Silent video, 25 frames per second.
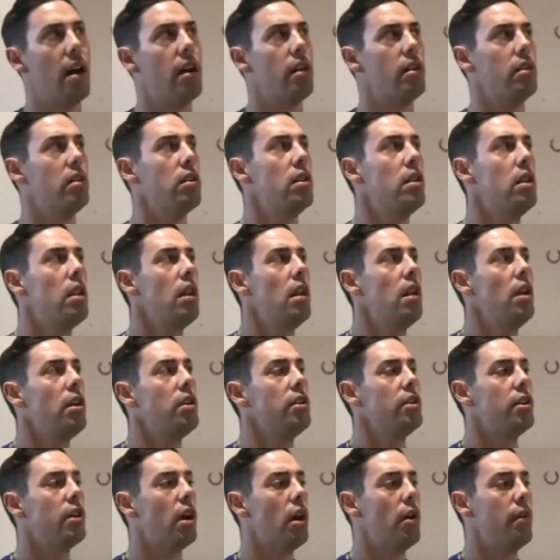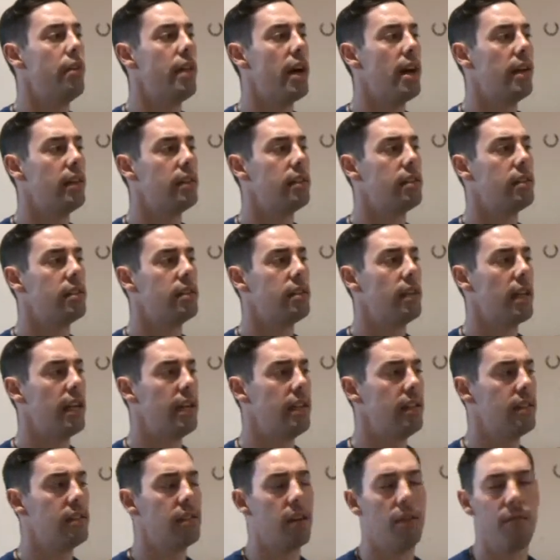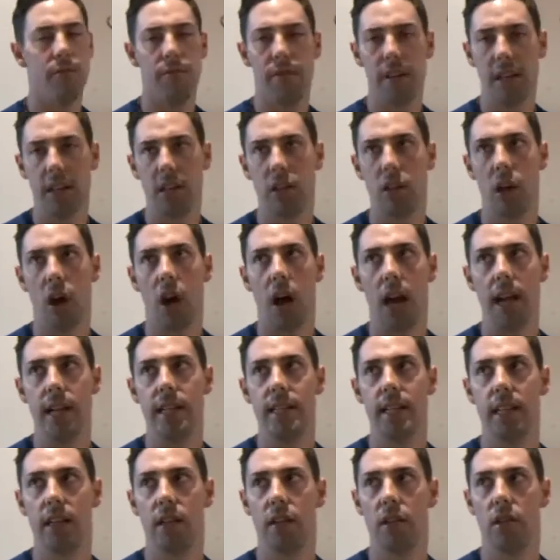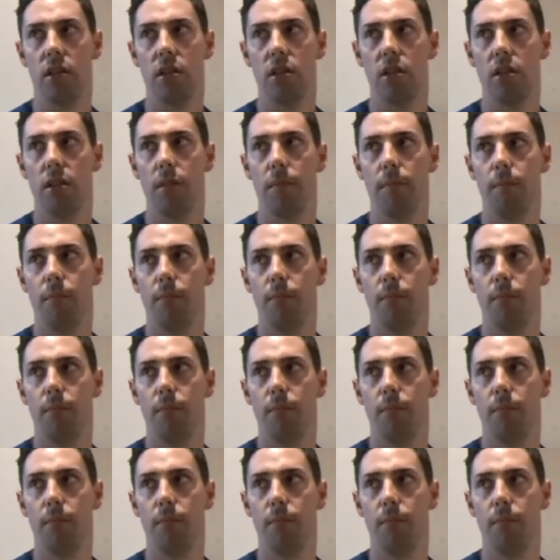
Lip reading: And, you know, it's something that I didn't